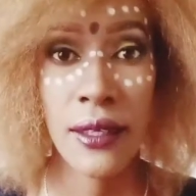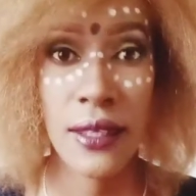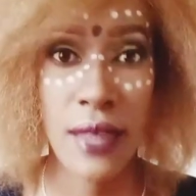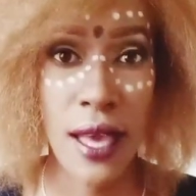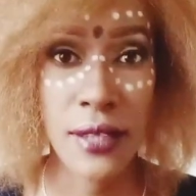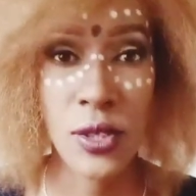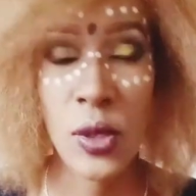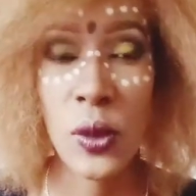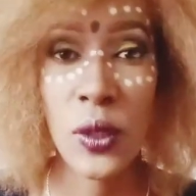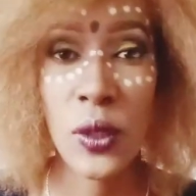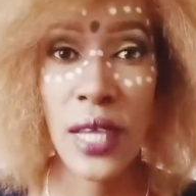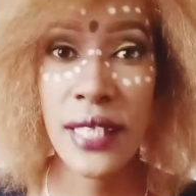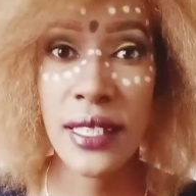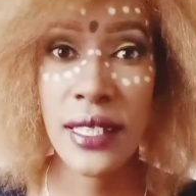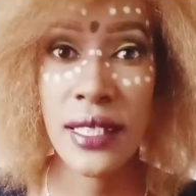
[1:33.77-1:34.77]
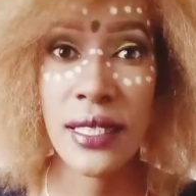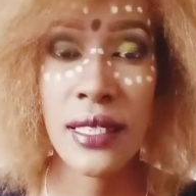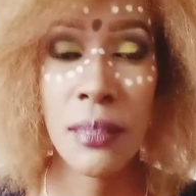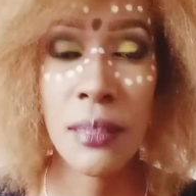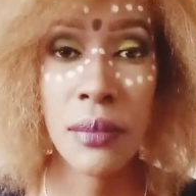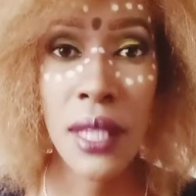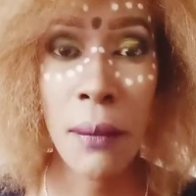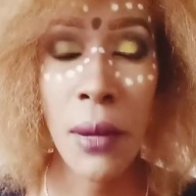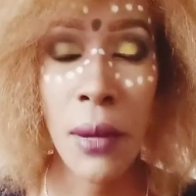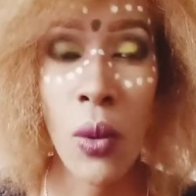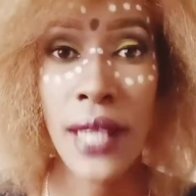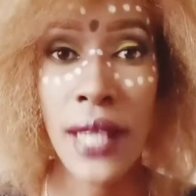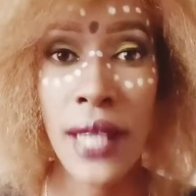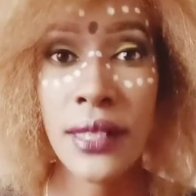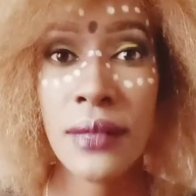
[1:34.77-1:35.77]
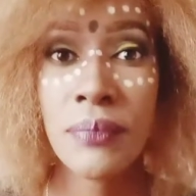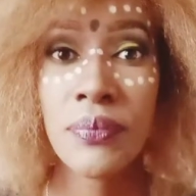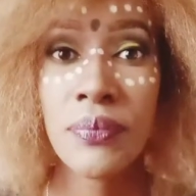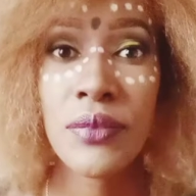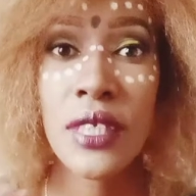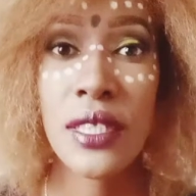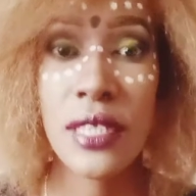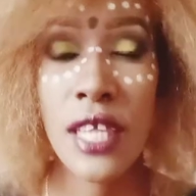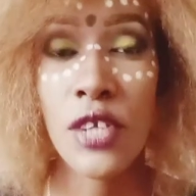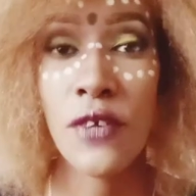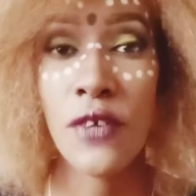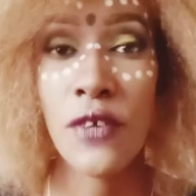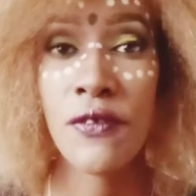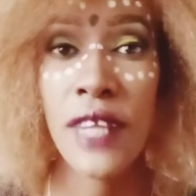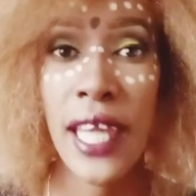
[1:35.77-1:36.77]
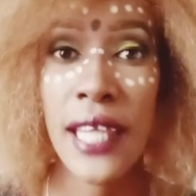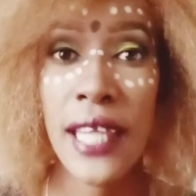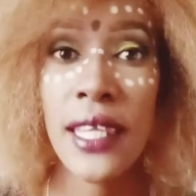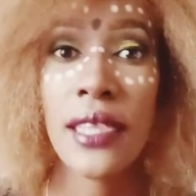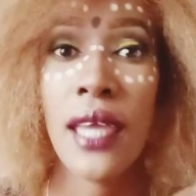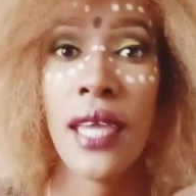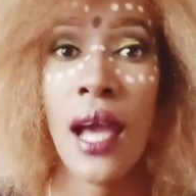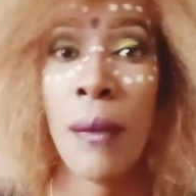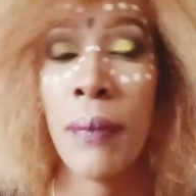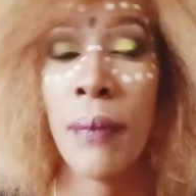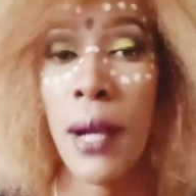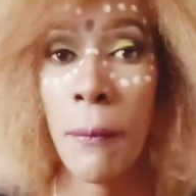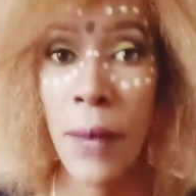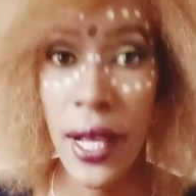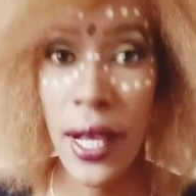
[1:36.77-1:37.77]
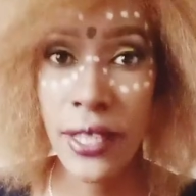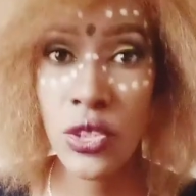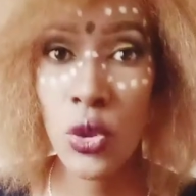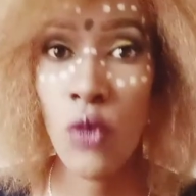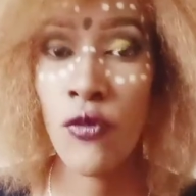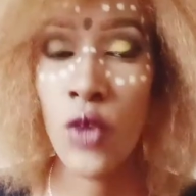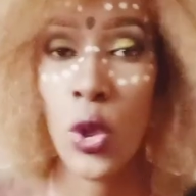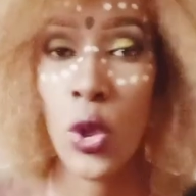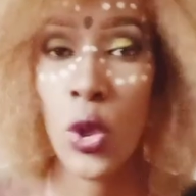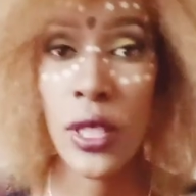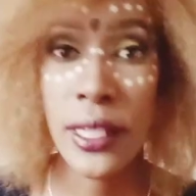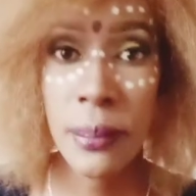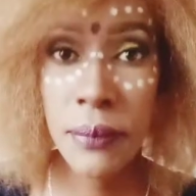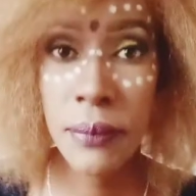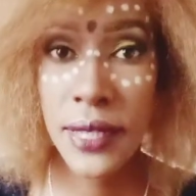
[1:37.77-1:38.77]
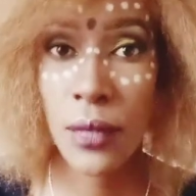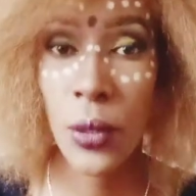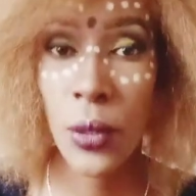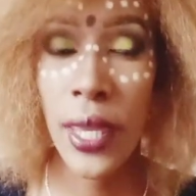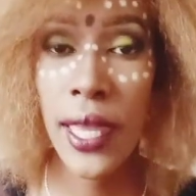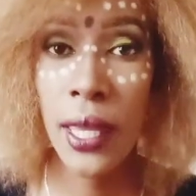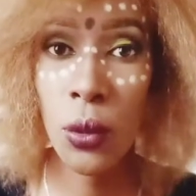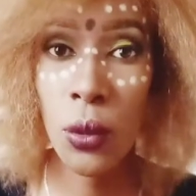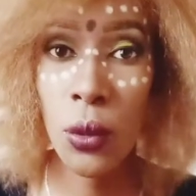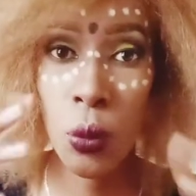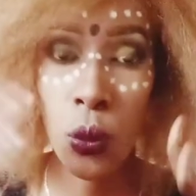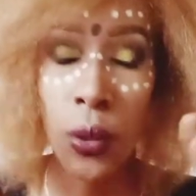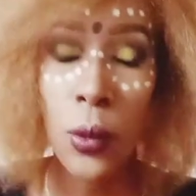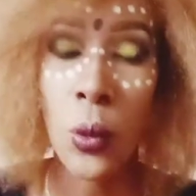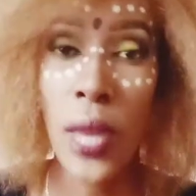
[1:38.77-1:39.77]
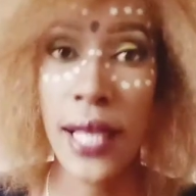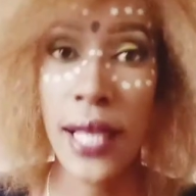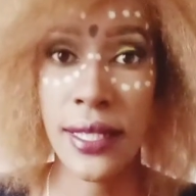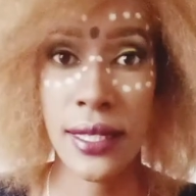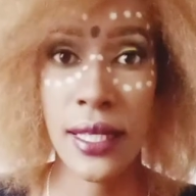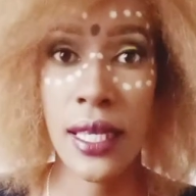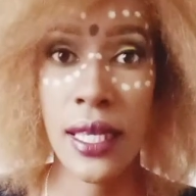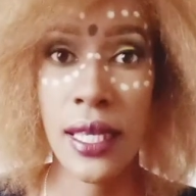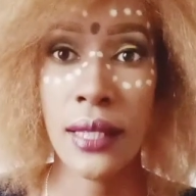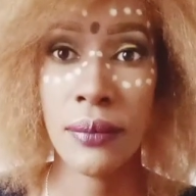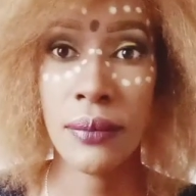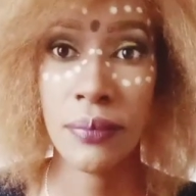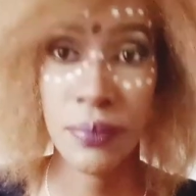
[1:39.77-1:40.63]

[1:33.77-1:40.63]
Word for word: Yeah, so that is tip number one. Instead of lining the upper part of your lips the way we are seeing